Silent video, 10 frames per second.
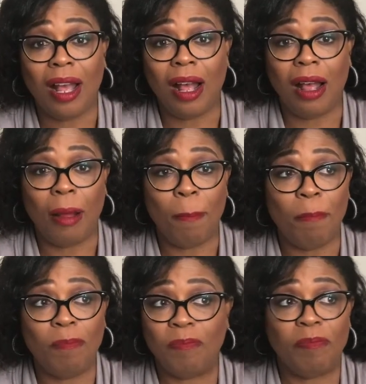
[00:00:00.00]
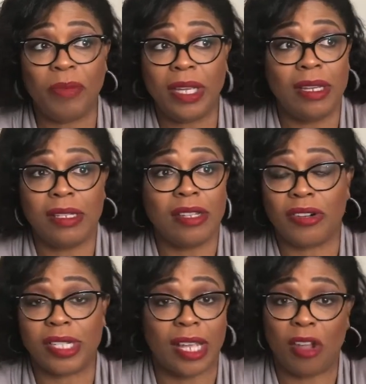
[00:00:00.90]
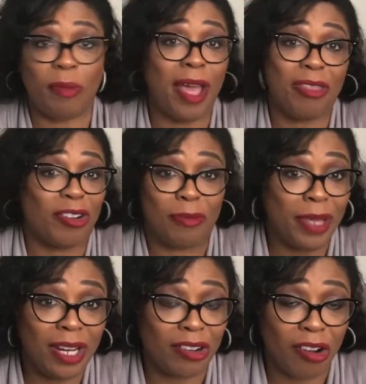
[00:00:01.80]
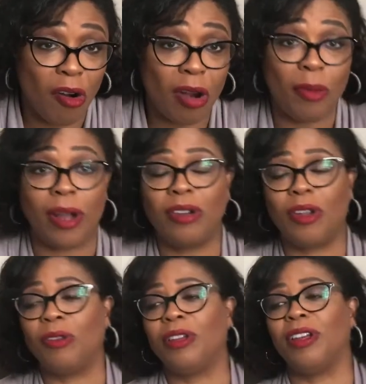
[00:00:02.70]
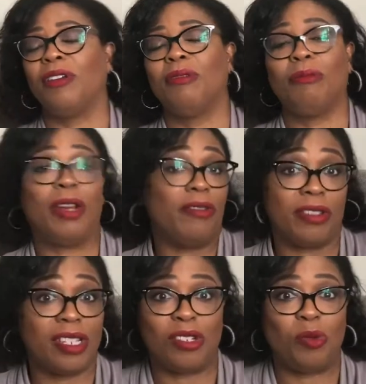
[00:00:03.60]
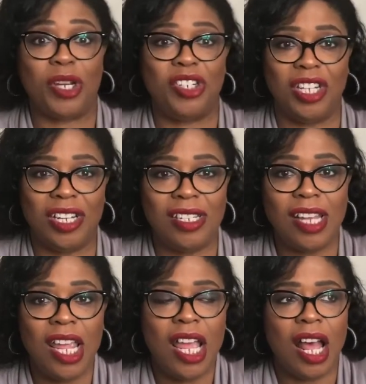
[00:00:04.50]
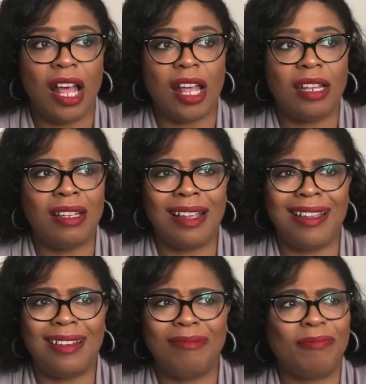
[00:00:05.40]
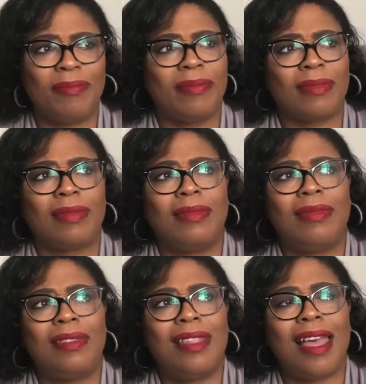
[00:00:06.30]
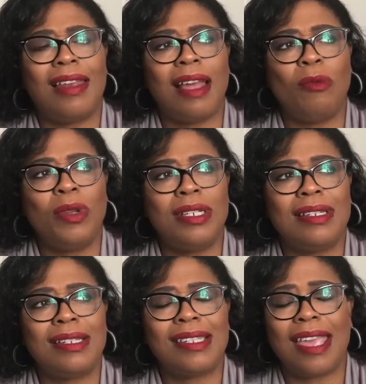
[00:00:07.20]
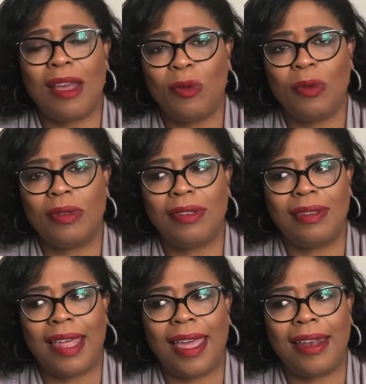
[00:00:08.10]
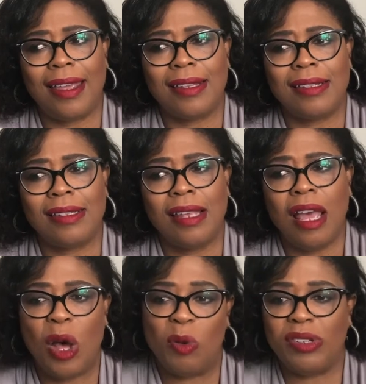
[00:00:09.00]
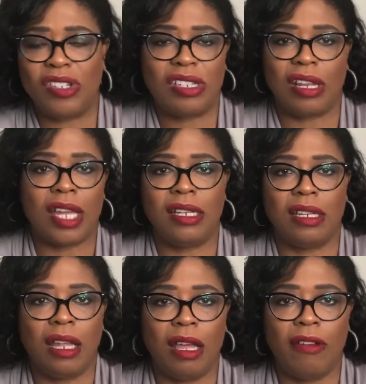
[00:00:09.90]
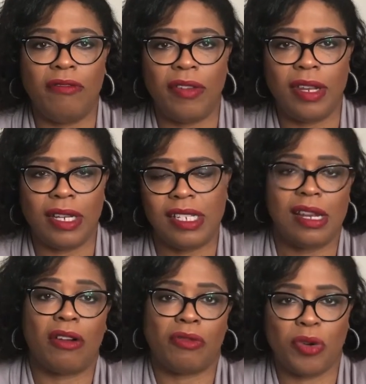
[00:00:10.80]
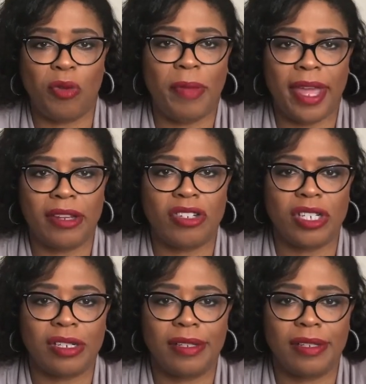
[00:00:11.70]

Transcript: um, because they're a psychopath or they're mean and they're horrible, I don't know, you know, whatever the situation is, uh, I, I wouldn't discount that as, oh, it's just light and love and it's not real magic.